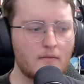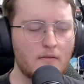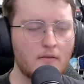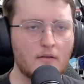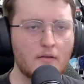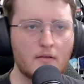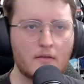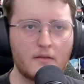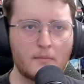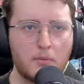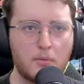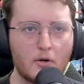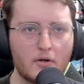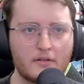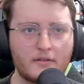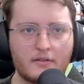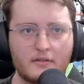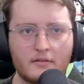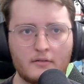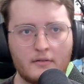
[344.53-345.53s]
the
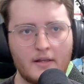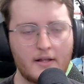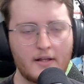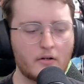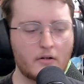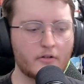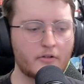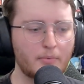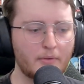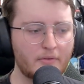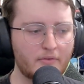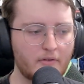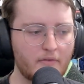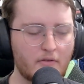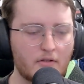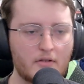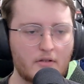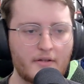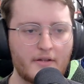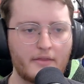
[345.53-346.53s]
parts that are
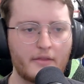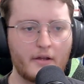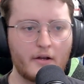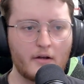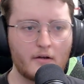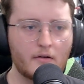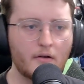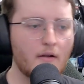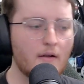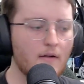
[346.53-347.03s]
specifically in there,